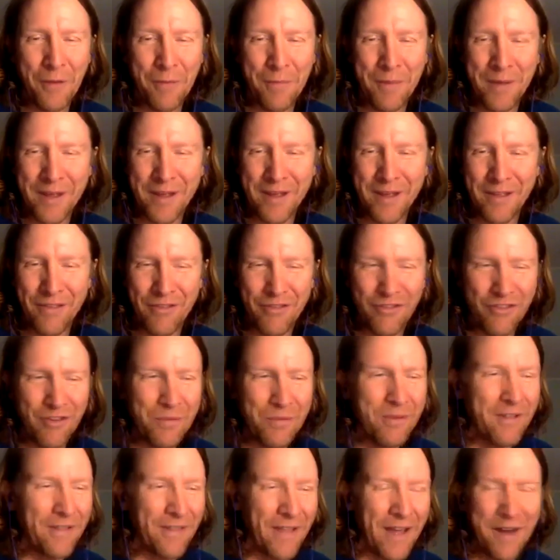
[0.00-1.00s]
because she
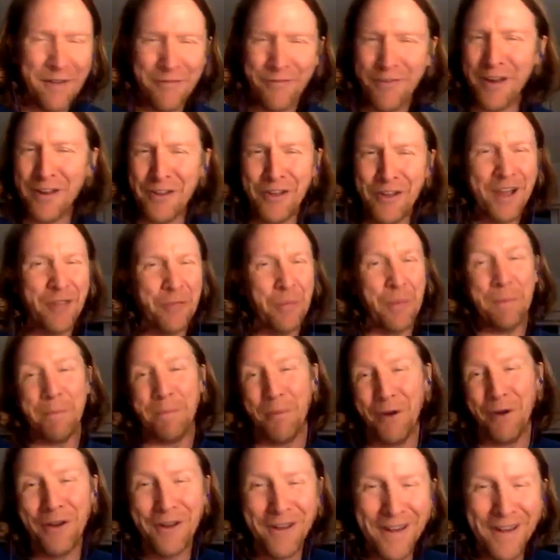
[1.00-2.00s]
was a lot of fun. You guys went
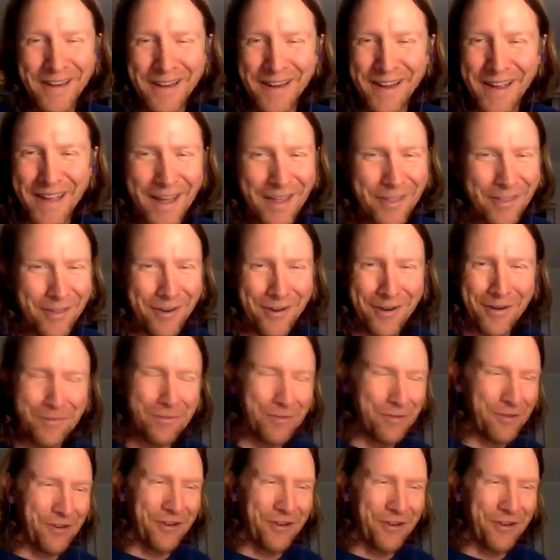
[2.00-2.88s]
birding together. It was